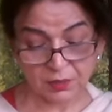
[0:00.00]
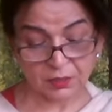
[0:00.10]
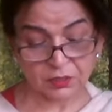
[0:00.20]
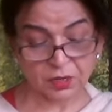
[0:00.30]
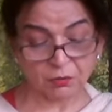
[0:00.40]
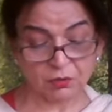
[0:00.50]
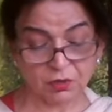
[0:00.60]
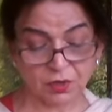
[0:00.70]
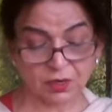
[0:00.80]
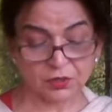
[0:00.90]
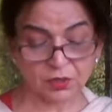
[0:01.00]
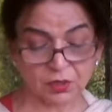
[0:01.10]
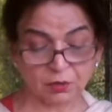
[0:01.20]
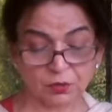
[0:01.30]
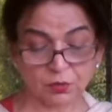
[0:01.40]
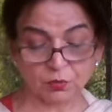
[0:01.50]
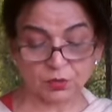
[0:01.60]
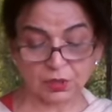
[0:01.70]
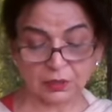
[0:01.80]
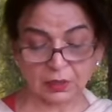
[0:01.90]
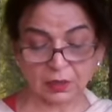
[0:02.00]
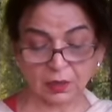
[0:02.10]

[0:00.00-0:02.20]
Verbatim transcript: The sound rings across Kurukshetra.